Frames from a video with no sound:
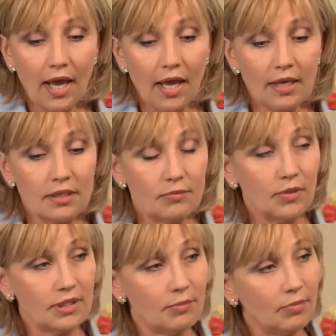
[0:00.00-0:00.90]
and
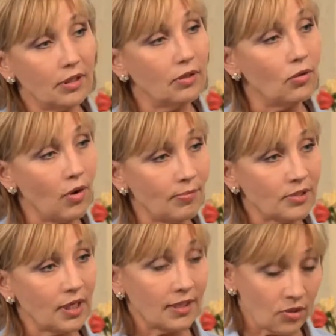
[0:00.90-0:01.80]
we did political
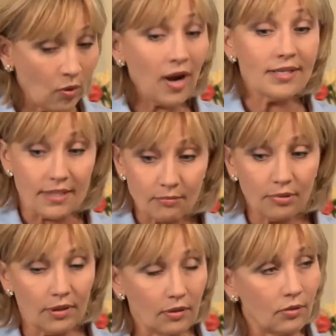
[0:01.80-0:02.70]
corruption cases, or I did
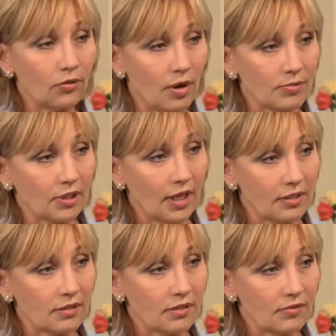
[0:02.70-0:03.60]
political corruption
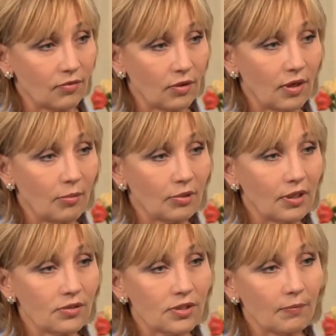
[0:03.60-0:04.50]
cases for a couple of years.